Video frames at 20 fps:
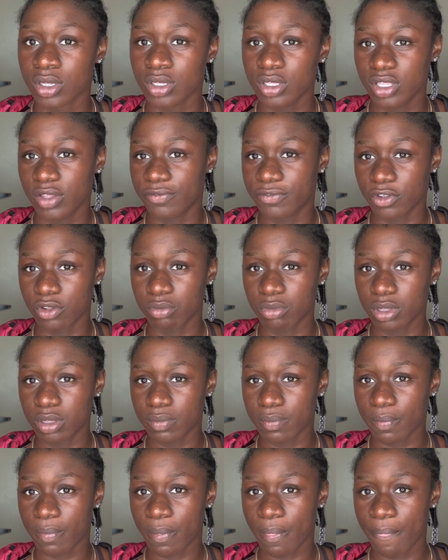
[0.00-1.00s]
You feel
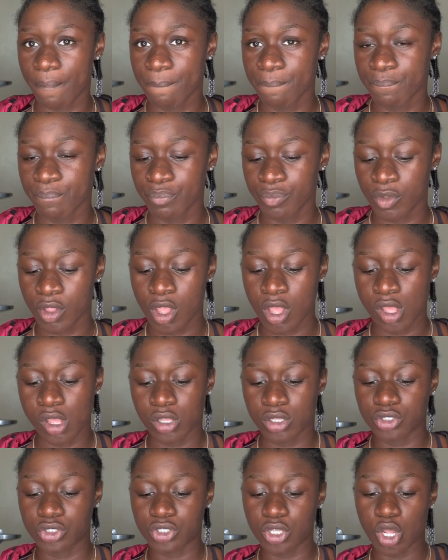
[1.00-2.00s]
me?
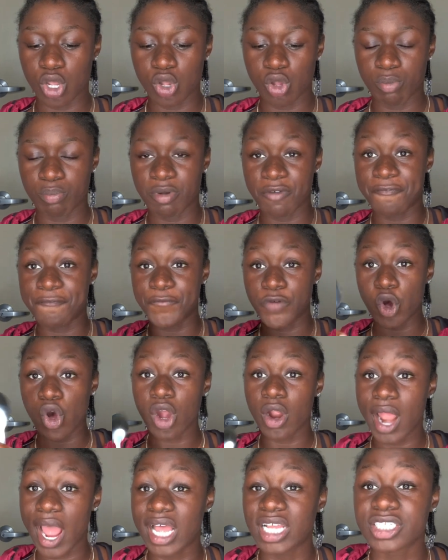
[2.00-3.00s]
So before
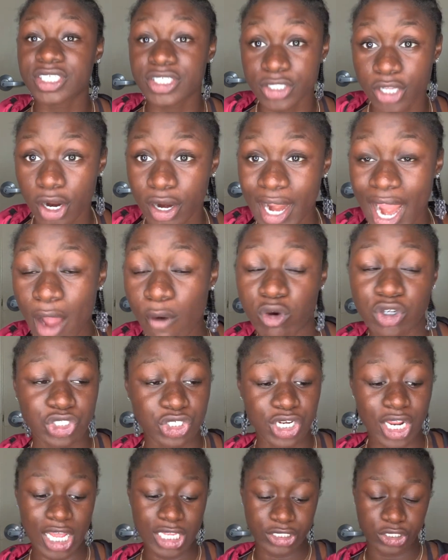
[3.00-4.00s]
I start, I want
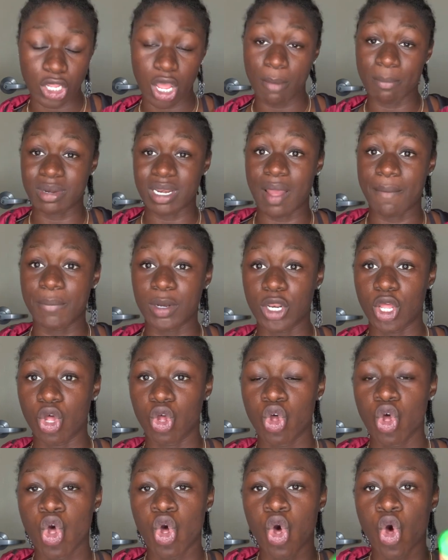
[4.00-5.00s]
you guys to comment down
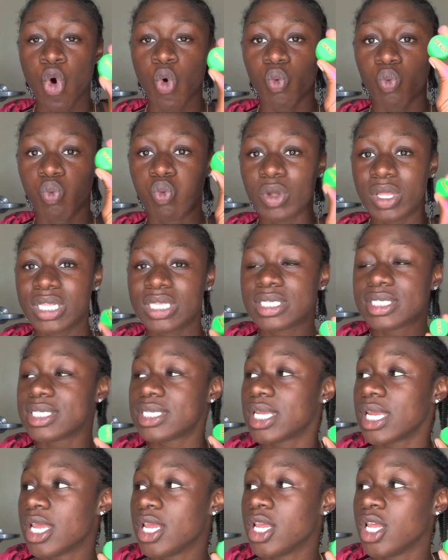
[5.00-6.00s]
below
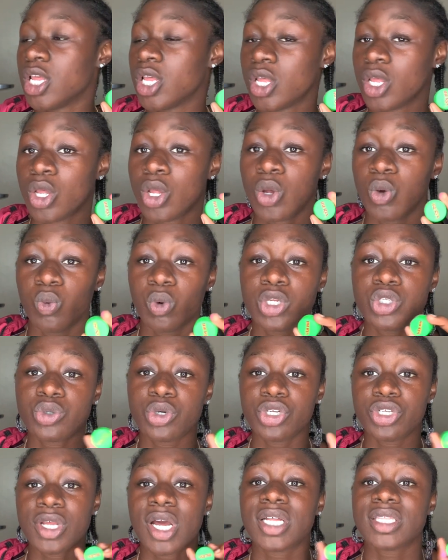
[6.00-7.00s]
which one do
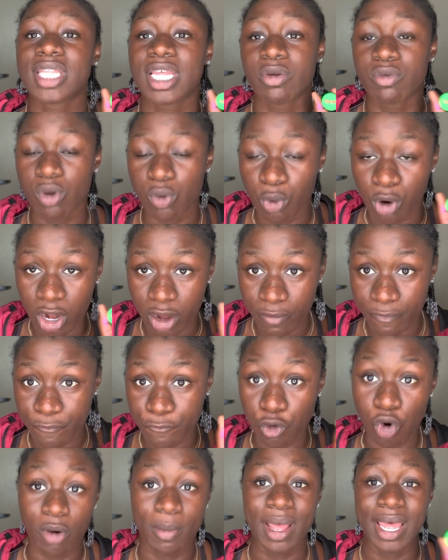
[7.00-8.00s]
y'all think will work
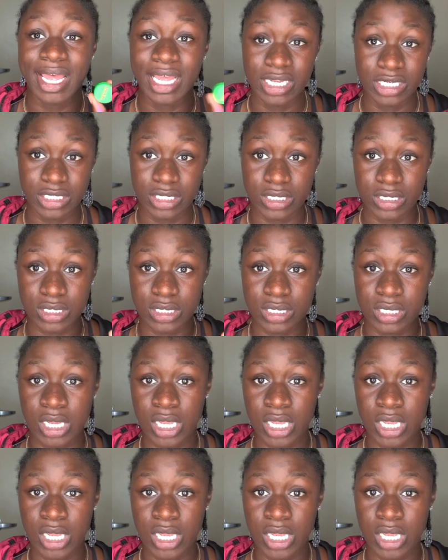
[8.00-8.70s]
for my edges,